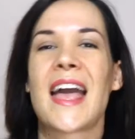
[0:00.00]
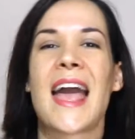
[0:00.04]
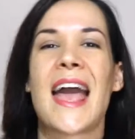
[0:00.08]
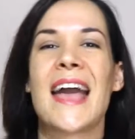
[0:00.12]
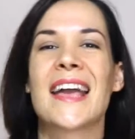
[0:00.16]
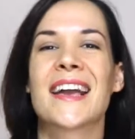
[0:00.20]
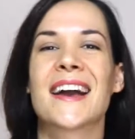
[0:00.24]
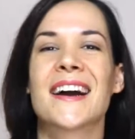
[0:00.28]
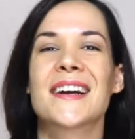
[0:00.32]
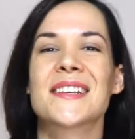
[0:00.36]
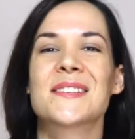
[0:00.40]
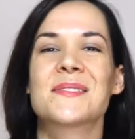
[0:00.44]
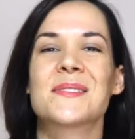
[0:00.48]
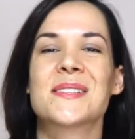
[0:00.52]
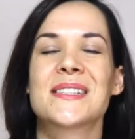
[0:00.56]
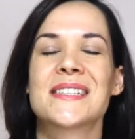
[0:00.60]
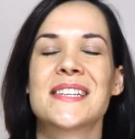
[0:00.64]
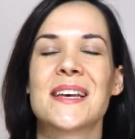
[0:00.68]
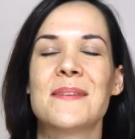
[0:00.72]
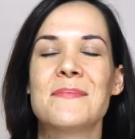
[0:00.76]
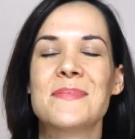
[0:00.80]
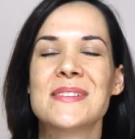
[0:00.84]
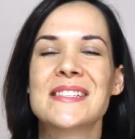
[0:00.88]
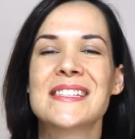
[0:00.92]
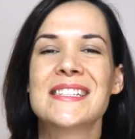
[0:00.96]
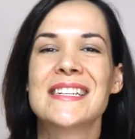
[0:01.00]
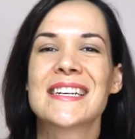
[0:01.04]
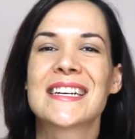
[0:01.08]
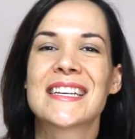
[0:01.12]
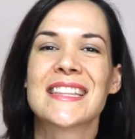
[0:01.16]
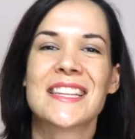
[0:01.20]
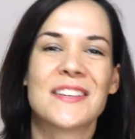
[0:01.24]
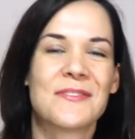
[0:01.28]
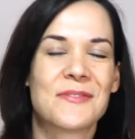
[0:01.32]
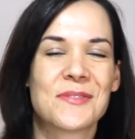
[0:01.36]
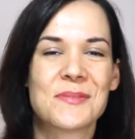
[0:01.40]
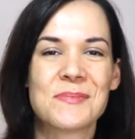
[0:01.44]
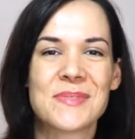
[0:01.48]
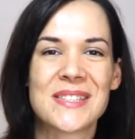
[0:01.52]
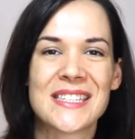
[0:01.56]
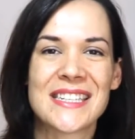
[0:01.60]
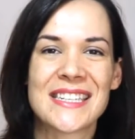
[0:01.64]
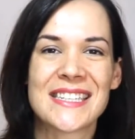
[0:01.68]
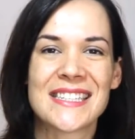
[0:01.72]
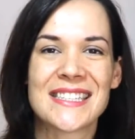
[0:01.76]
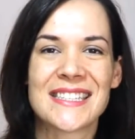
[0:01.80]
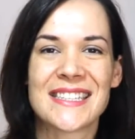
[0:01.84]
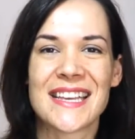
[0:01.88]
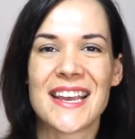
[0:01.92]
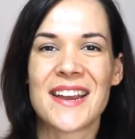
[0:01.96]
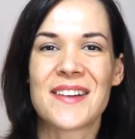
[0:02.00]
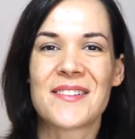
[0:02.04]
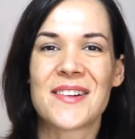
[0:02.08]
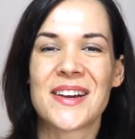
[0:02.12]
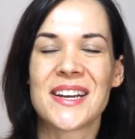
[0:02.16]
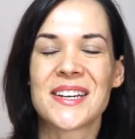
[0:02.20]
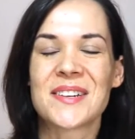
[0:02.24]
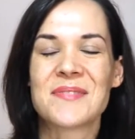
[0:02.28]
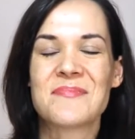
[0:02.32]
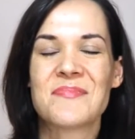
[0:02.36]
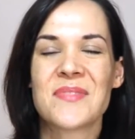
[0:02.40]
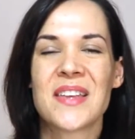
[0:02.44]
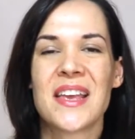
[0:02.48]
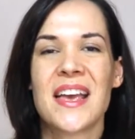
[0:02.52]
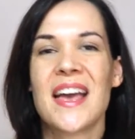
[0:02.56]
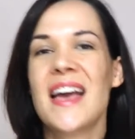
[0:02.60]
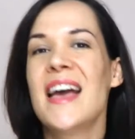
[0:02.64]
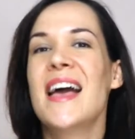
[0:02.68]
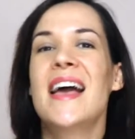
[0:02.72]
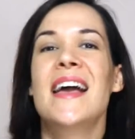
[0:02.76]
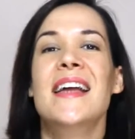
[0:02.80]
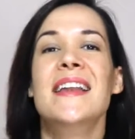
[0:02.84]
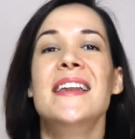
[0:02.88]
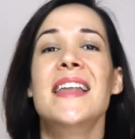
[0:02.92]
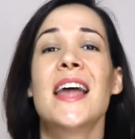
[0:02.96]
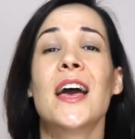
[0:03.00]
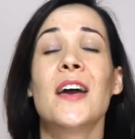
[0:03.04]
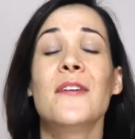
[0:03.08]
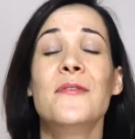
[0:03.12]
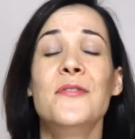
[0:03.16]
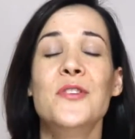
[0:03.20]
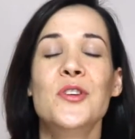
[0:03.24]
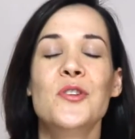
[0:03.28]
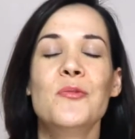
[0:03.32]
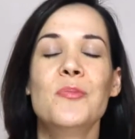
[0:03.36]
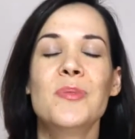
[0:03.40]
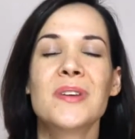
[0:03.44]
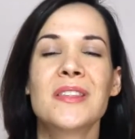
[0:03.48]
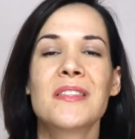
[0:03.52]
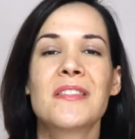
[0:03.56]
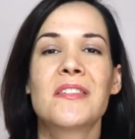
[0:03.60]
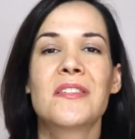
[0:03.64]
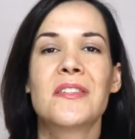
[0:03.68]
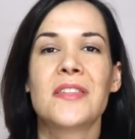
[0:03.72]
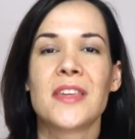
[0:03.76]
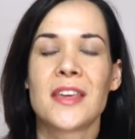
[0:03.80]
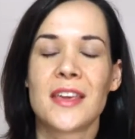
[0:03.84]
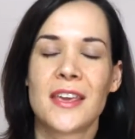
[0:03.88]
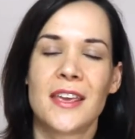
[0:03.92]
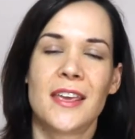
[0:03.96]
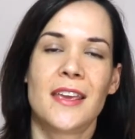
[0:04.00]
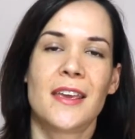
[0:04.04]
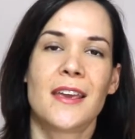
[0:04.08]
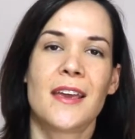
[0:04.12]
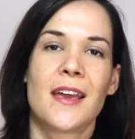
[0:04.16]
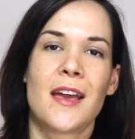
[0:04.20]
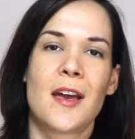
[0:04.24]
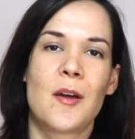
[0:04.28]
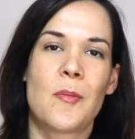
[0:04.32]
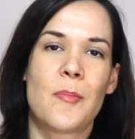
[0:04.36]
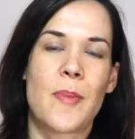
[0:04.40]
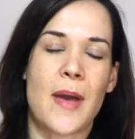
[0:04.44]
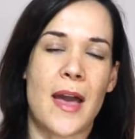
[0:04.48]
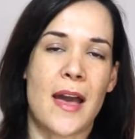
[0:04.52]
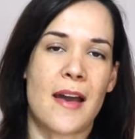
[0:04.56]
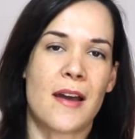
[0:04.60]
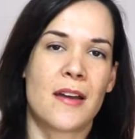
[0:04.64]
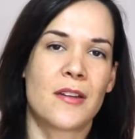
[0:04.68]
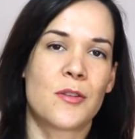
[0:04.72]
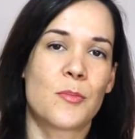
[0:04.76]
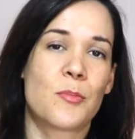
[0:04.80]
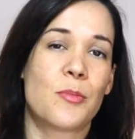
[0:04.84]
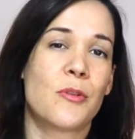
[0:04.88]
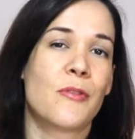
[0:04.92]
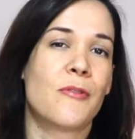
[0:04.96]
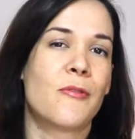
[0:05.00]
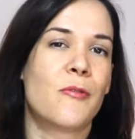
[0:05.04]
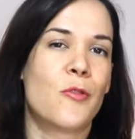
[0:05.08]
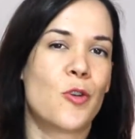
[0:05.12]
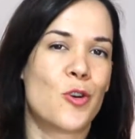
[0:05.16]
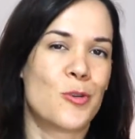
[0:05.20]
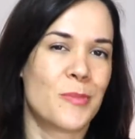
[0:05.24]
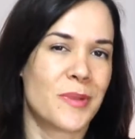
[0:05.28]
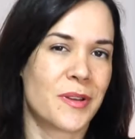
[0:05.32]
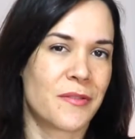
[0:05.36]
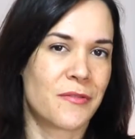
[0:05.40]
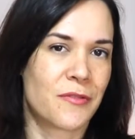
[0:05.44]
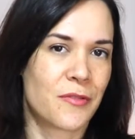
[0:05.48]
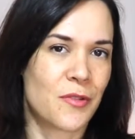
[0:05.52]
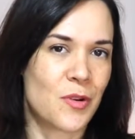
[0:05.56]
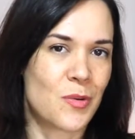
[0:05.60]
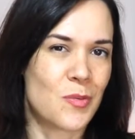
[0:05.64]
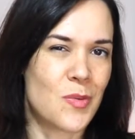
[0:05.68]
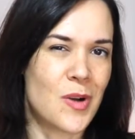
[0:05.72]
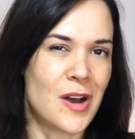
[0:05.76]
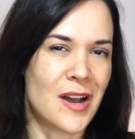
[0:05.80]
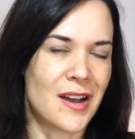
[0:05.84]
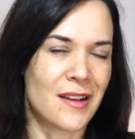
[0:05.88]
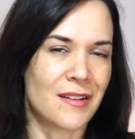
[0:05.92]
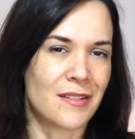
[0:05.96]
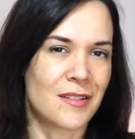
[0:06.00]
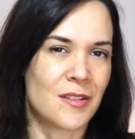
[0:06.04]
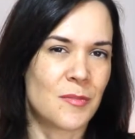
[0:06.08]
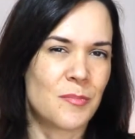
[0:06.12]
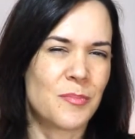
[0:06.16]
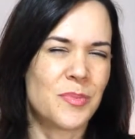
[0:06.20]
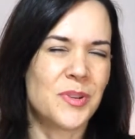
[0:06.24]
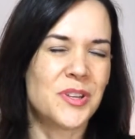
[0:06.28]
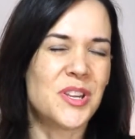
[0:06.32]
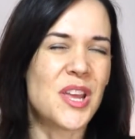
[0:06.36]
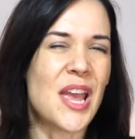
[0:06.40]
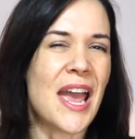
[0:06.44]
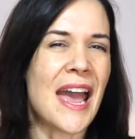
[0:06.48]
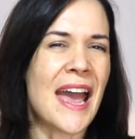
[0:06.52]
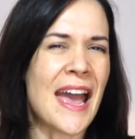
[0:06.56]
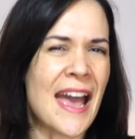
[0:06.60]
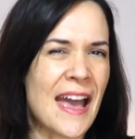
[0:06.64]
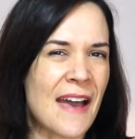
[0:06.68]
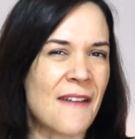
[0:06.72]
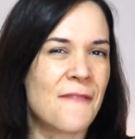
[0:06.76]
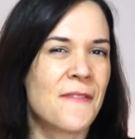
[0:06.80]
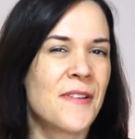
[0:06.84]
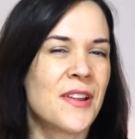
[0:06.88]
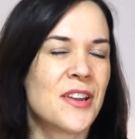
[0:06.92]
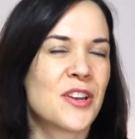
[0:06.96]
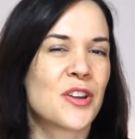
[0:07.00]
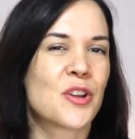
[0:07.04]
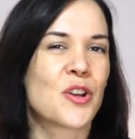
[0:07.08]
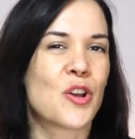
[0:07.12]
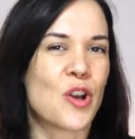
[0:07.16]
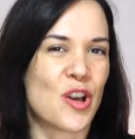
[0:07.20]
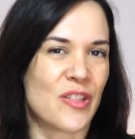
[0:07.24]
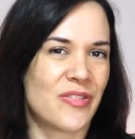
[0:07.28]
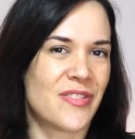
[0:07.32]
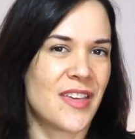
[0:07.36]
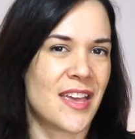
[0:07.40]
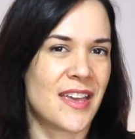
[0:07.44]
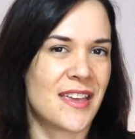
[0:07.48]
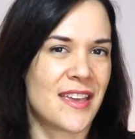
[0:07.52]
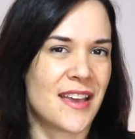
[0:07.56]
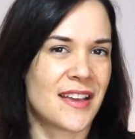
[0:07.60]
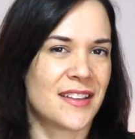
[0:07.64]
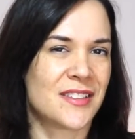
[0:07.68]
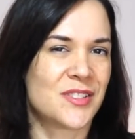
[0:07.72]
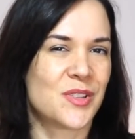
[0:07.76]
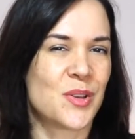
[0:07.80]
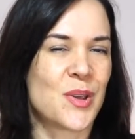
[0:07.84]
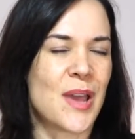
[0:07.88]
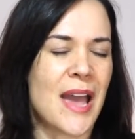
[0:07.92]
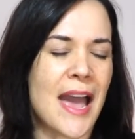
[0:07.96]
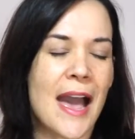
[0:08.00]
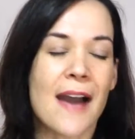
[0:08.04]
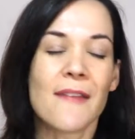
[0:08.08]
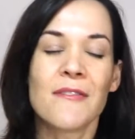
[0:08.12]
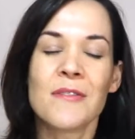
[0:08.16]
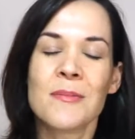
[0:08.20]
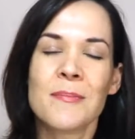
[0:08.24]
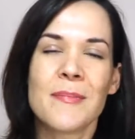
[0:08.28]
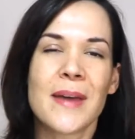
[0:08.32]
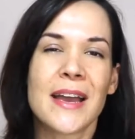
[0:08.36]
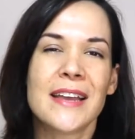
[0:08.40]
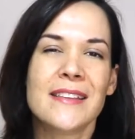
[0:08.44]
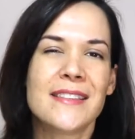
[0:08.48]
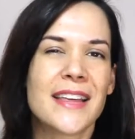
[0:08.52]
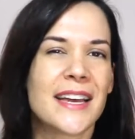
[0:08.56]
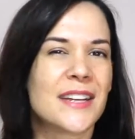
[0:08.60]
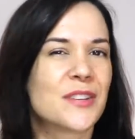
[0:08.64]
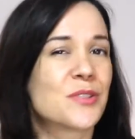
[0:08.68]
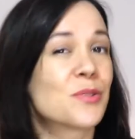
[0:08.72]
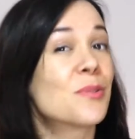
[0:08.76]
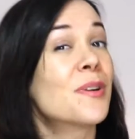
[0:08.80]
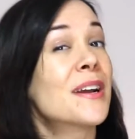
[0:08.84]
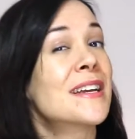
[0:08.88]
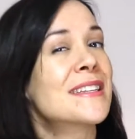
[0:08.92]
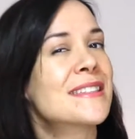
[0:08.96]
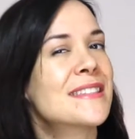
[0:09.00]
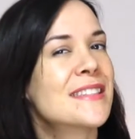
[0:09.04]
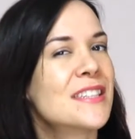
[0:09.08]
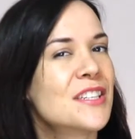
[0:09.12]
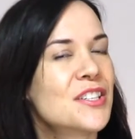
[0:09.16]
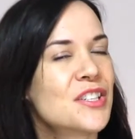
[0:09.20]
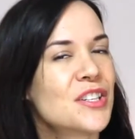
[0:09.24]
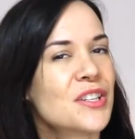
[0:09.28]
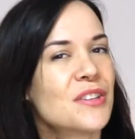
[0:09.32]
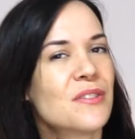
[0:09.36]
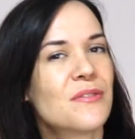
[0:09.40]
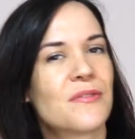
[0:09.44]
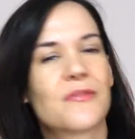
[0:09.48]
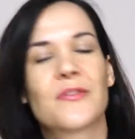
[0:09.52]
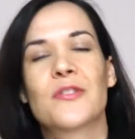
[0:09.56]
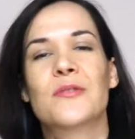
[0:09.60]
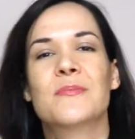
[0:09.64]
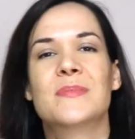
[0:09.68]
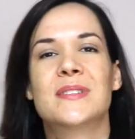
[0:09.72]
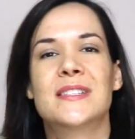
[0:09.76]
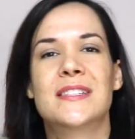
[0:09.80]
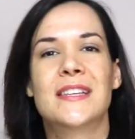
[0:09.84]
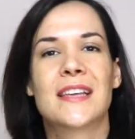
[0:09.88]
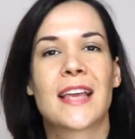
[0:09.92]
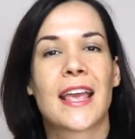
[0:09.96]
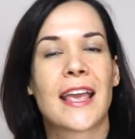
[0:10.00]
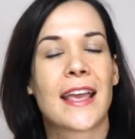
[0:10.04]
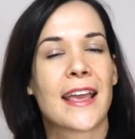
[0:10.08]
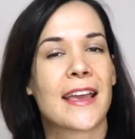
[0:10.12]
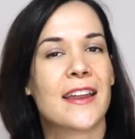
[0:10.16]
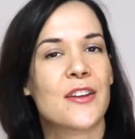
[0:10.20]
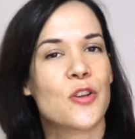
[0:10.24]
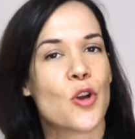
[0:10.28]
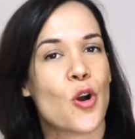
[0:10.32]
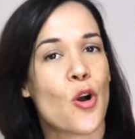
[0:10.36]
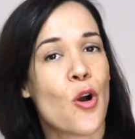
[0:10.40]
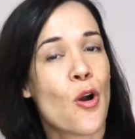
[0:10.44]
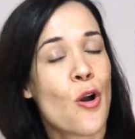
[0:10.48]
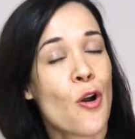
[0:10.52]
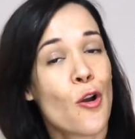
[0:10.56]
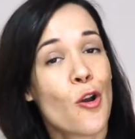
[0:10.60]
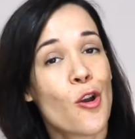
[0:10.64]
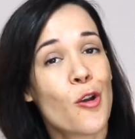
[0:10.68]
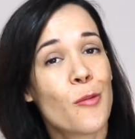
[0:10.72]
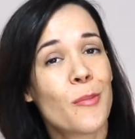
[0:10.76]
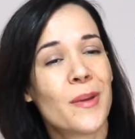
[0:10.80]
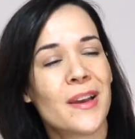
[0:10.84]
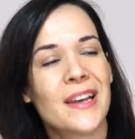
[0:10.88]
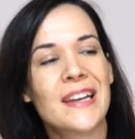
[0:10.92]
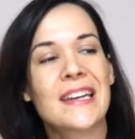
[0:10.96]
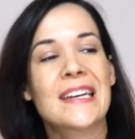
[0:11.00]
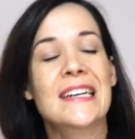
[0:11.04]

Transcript: Hey guys, what's up? It's Nicola from Singer's Secret. Now, if you've been thinking about performing for a while, but you haven't got there yet, so you haven't made that transition from singing in your home